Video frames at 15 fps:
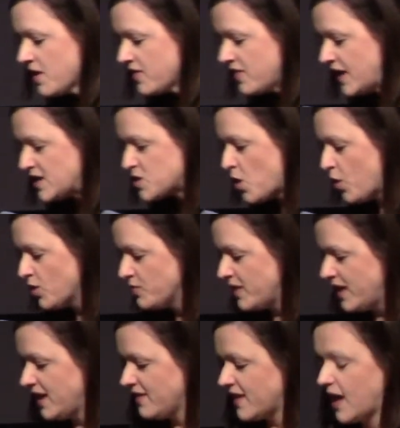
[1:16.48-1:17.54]
They told
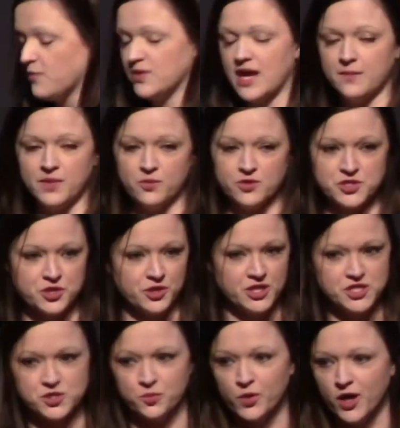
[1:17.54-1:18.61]
me that I would not be returning
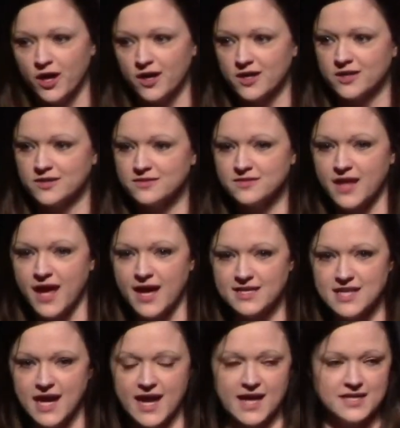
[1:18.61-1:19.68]
to work, that
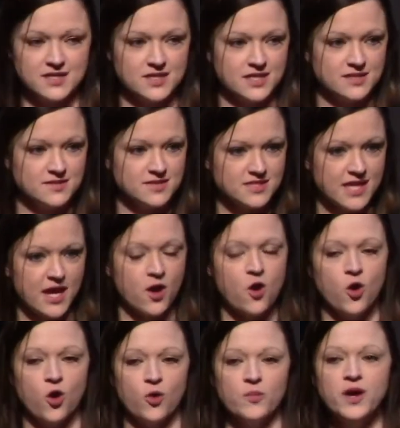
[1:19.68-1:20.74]
I had to stay
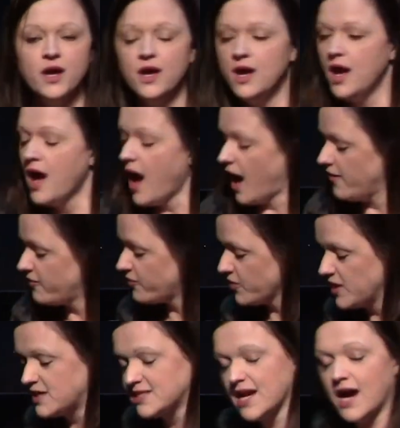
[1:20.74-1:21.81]
home. I
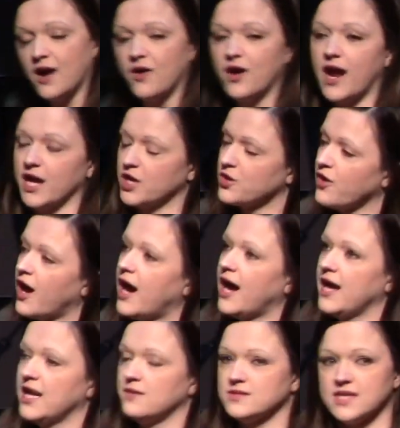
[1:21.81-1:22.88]
freaked out. I
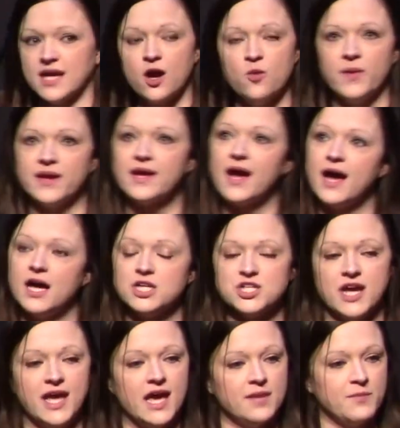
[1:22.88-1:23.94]
cried. I was like, oh my gosh, I
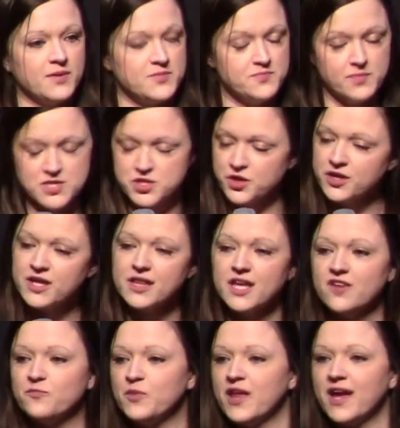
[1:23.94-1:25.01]
had my maternity
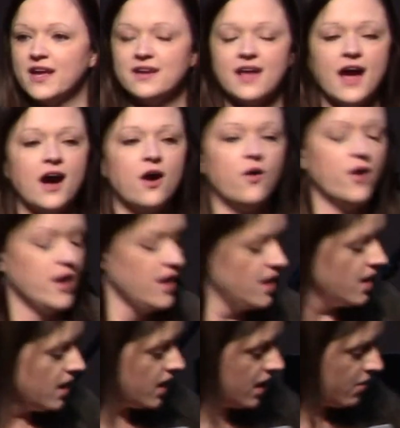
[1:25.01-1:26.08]
leave planned out.
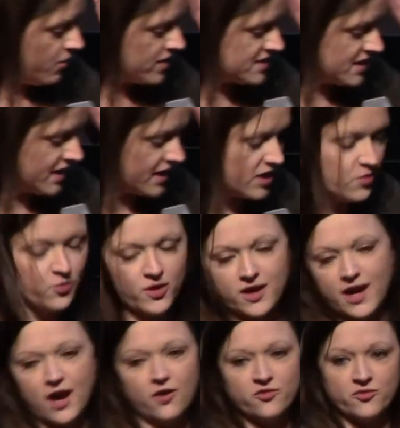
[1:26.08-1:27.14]
It wasn't going to work
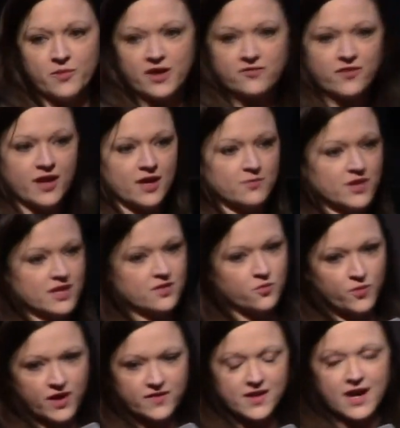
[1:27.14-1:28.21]
out for my family the
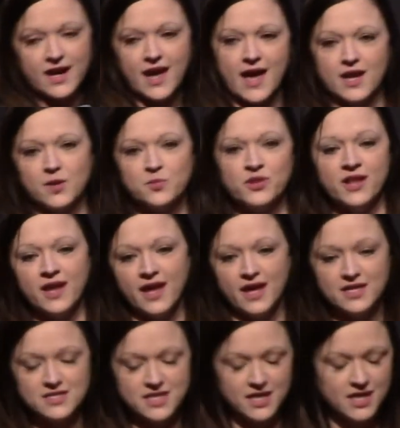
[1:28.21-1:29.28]
way that I had it
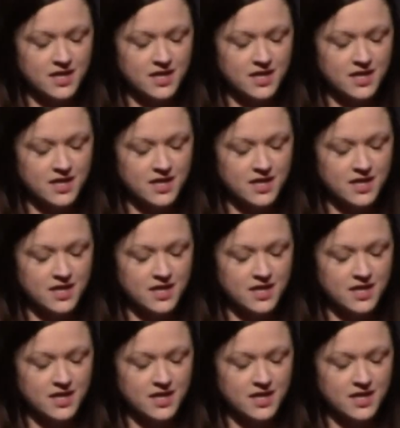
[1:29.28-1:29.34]
planned.